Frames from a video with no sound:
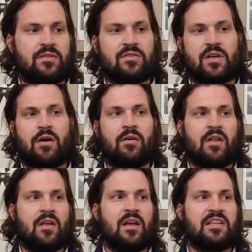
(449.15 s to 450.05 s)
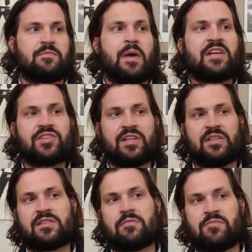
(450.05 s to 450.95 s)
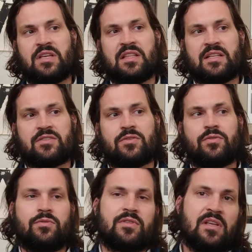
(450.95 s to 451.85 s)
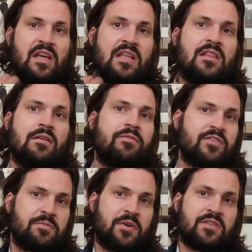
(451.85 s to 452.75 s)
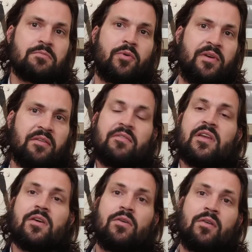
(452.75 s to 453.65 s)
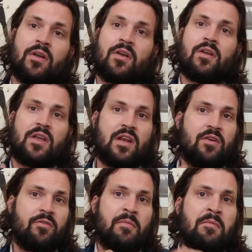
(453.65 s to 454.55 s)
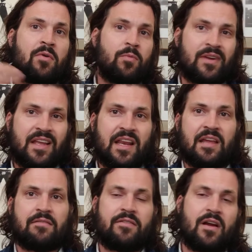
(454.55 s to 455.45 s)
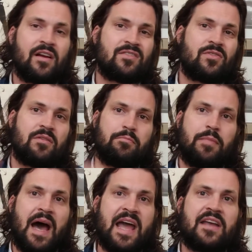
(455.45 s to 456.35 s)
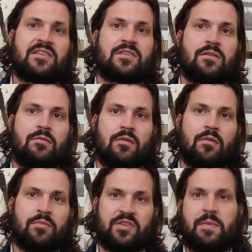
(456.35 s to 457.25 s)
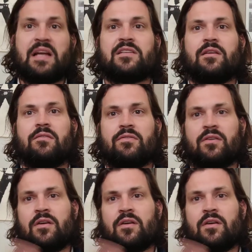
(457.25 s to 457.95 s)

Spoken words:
So especially in something that's told in the first person point of view, remember, we're getting a very sort of biased perspective